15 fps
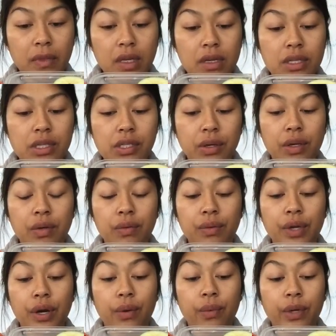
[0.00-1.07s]
so you
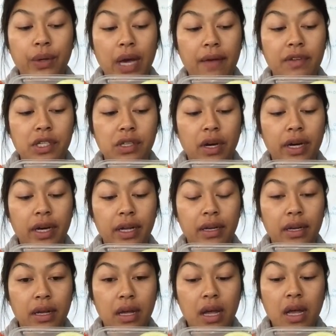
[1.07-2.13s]
know when you have started.
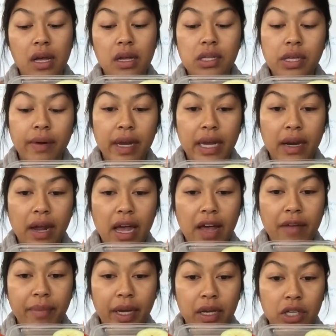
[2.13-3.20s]
So right here I
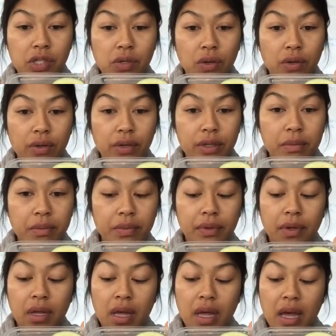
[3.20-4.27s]
have my control group.
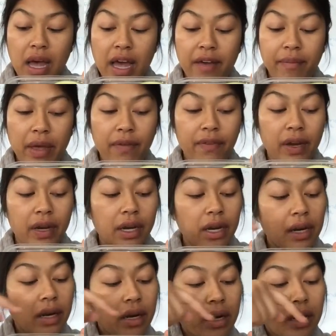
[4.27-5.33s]
I have my
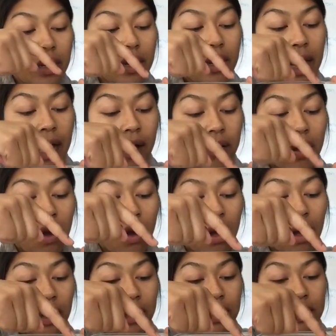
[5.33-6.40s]
vinegar,
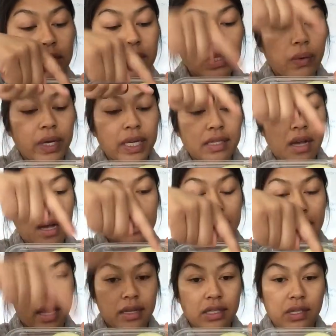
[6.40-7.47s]
alcohol, soy sauce,
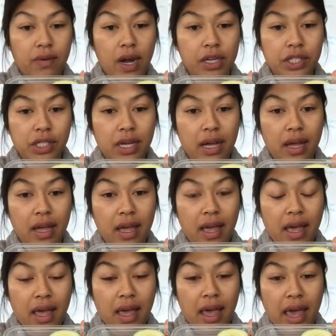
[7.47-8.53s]
and sriracha.
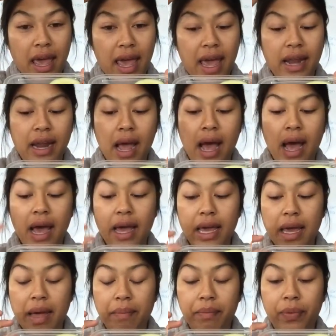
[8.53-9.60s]
And I
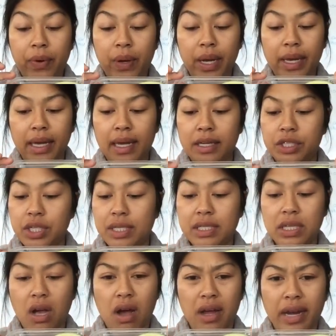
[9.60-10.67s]
am putting it
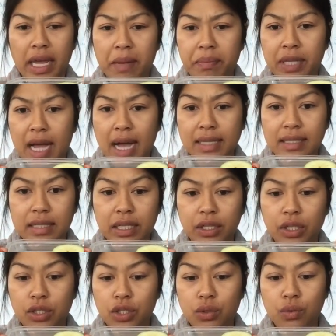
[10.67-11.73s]
just on a
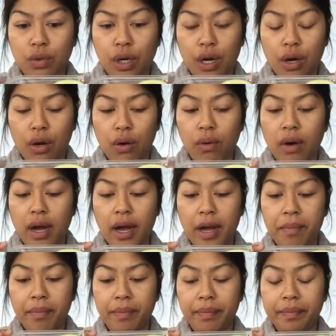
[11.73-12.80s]
plastic to-go
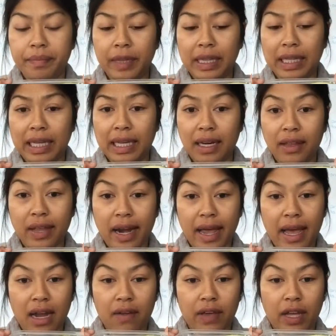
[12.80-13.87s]
lid that I
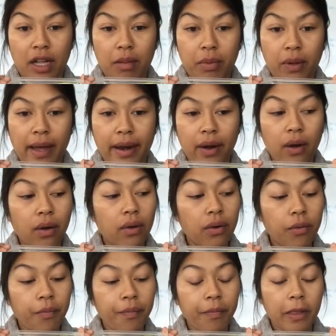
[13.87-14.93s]
had available at
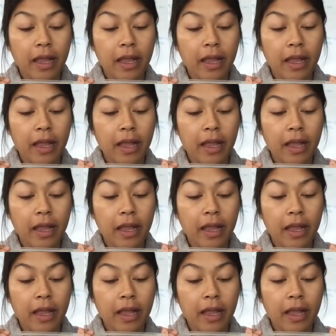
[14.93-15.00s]
home.